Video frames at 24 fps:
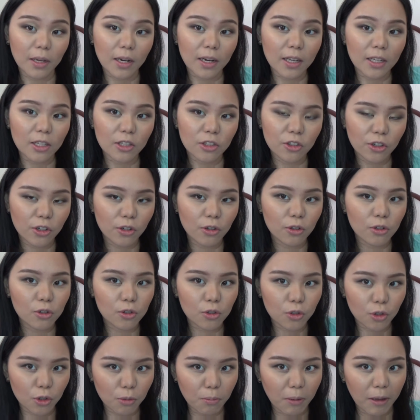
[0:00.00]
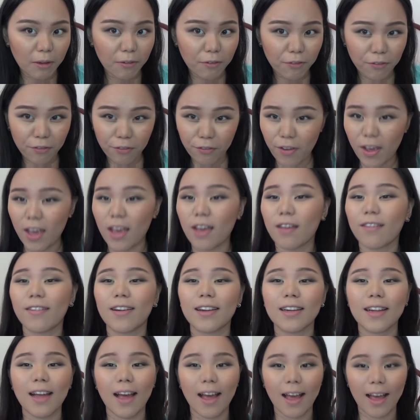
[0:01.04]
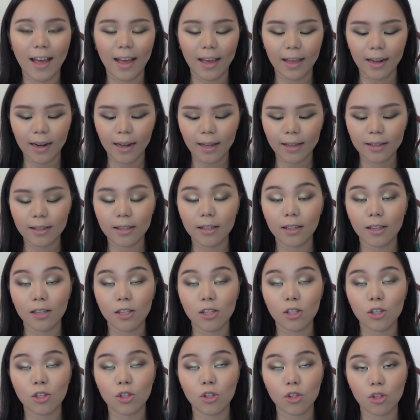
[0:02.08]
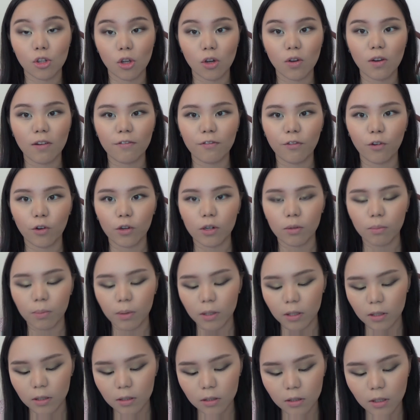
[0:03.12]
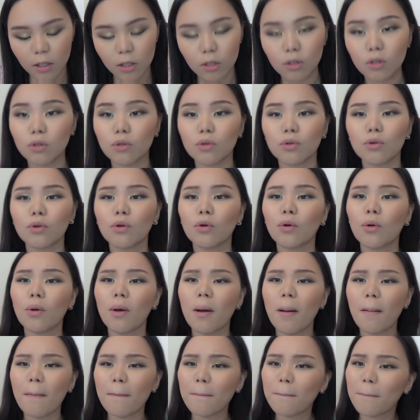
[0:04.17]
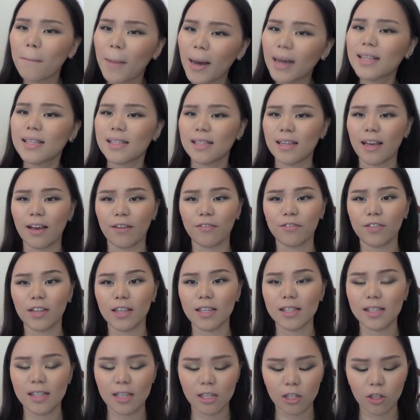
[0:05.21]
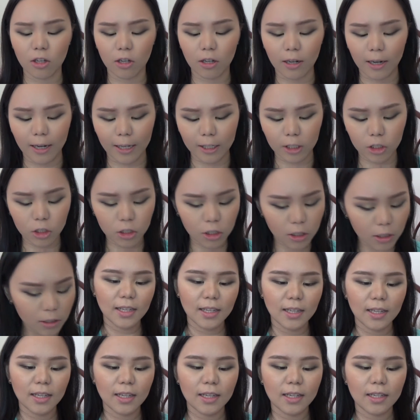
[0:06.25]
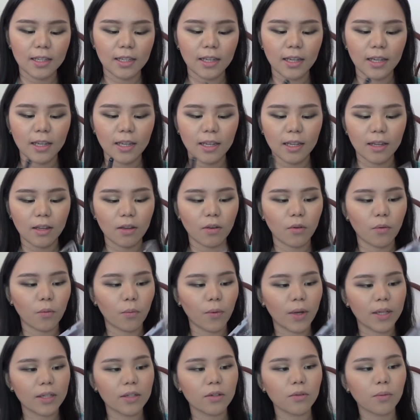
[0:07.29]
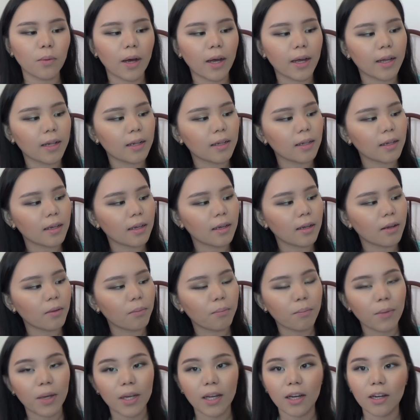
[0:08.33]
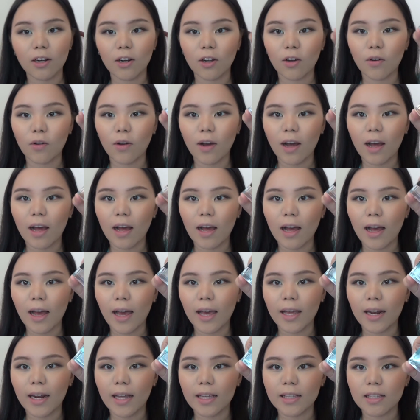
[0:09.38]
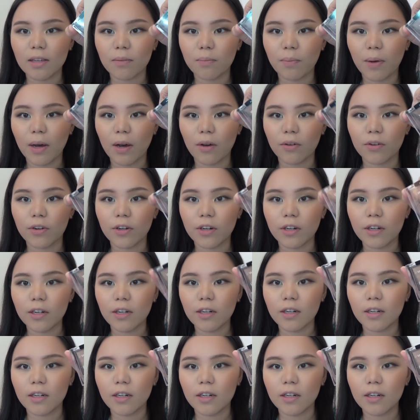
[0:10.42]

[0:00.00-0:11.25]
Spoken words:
gonna introduce to you my favorite highlight that's so affordable that you must have this in your collection. The Wet n Wild Mega Glow Highlighting Powder